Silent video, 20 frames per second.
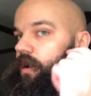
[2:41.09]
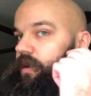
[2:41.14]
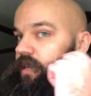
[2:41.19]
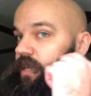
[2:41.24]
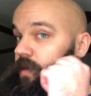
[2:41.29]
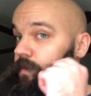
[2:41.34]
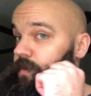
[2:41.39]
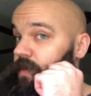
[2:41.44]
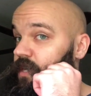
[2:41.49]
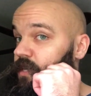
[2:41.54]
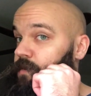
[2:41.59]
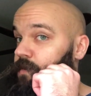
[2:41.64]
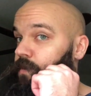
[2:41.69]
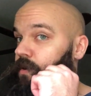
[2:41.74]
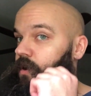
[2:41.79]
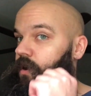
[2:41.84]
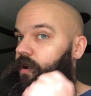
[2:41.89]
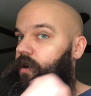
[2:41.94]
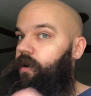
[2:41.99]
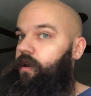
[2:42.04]
keep this
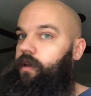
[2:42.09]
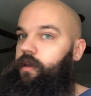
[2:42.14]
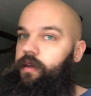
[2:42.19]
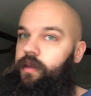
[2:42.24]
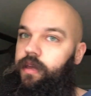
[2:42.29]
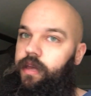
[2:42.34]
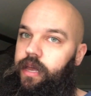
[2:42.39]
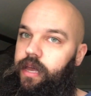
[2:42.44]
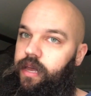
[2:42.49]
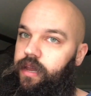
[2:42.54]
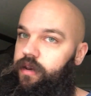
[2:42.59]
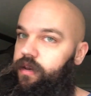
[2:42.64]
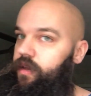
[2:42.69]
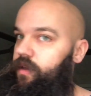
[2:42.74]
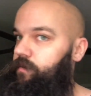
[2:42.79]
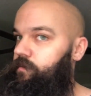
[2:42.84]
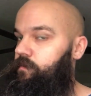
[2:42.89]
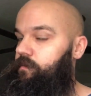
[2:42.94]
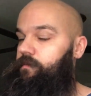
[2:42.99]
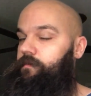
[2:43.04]
part, and
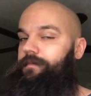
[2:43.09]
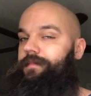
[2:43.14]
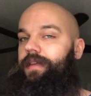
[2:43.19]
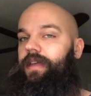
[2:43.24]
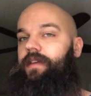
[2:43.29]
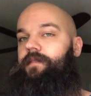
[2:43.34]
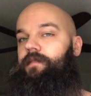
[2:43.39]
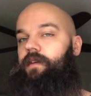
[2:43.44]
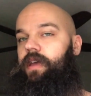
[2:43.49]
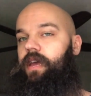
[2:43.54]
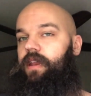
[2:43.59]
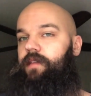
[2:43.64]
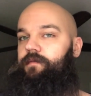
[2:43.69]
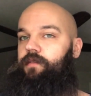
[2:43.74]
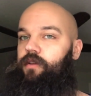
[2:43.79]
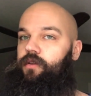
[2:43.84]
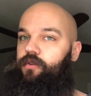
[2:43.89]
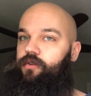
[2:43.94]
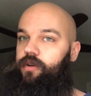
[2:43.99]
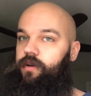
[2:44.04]
if you
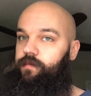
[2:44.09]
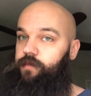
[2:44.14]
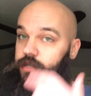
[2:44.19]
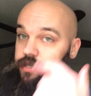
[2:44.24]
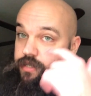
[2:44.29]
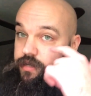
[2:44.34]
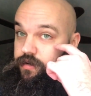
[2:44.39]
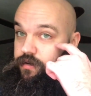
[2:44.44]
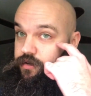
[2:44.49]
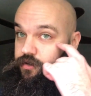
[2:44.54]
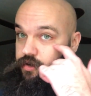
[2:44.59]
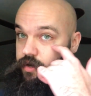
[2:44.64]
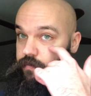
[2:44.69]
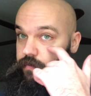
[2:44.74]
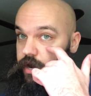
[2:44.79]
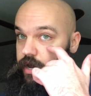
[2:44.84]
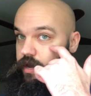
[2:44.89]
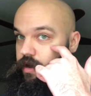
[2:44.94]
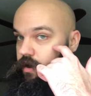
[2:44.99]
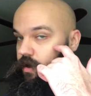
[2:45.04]
do trim, just trim
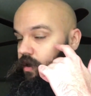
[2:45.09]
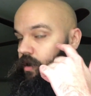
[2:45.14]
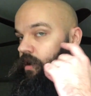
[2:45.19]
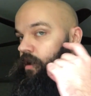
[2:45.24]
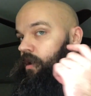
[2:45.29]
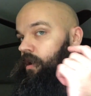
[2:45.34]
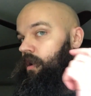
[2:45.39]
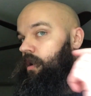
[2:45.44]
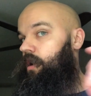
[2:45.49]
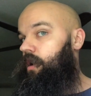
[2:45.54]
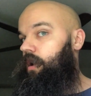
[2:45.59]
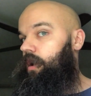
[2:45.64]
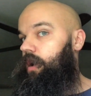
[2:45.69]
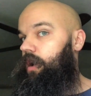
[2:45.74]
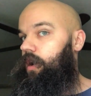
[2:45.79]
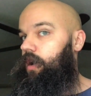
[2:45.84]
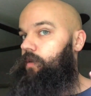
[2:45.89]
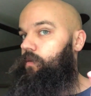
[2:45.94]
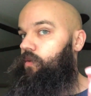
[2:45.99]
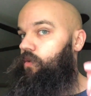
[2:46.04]
right here,
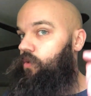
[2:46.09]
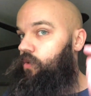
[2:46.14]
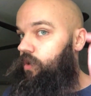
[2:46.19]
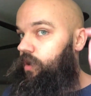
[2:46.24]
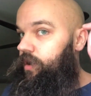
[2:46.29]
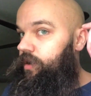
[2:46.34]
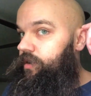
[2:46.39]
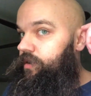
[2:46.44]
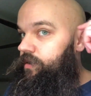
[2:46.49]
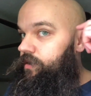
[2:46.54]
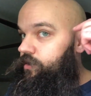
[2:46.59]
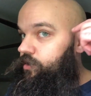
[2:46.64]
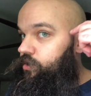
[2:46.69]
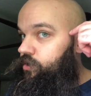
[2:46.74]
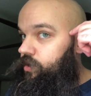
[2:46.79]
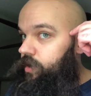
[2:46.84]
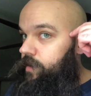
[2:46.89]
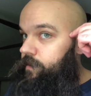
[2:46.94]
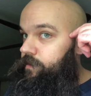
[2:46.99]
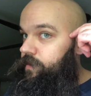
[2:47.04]
or
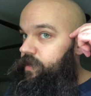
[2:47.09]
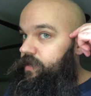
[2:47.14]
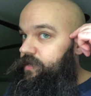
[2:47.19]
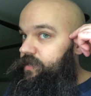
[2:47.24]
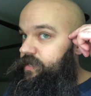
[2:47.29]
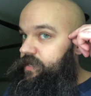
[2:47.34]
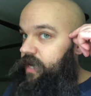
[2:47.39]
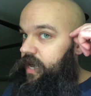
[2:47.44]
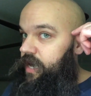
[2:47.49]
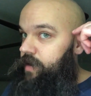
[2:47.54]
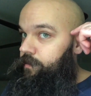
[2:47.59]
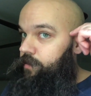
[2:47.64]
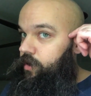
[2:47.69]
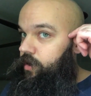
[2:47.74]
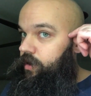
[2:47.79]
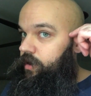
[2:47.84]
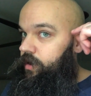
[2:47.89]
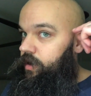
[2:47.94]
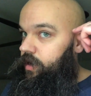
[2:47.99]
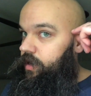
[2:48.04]
trim the
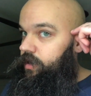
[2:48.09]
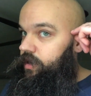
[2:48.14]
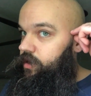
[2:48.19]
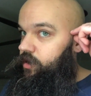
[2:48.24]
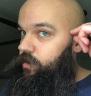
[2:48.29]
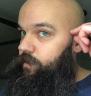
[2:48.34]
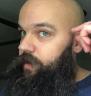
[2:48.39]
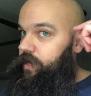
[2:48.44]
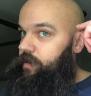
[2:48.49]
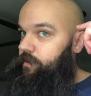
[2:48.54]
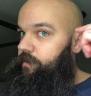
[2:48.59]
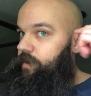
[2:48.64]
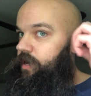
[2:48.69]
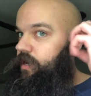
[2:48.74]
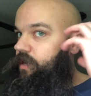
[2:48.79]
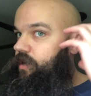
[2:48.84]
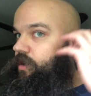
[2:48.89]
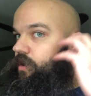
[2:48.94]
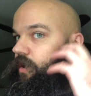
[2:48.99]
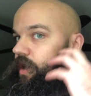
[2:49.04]
sideburn a little bit, but
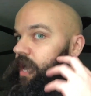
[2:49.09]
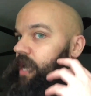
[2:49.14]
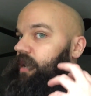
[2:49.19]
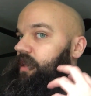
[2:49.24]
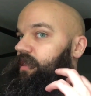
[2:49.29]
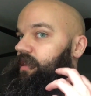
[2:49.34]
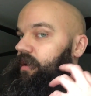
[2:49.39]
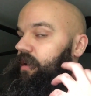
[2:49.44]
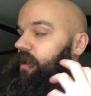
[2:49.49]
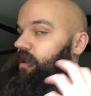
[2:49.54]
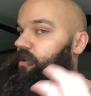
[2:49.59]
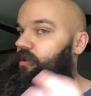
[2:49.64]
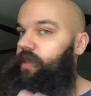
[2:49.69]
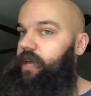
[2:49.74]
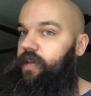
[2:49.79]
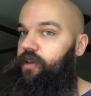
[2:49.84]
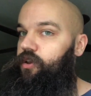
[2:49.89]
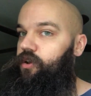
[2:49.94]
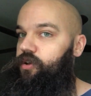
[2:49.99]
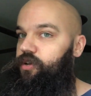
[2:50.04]
anything under
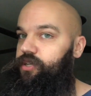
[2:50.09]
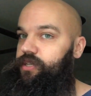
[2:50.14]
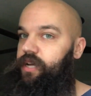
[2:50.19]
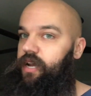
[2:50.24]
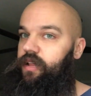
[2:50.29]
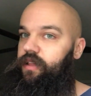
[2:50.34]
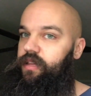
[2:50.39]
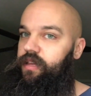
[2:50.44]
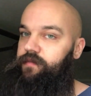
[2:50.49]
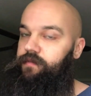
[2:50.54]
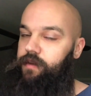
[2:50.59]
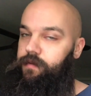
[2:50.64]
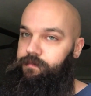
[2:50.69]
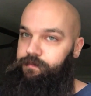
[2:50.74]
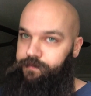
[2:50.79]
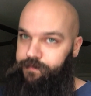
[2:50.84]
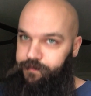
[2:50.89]
that, you just got to leave it.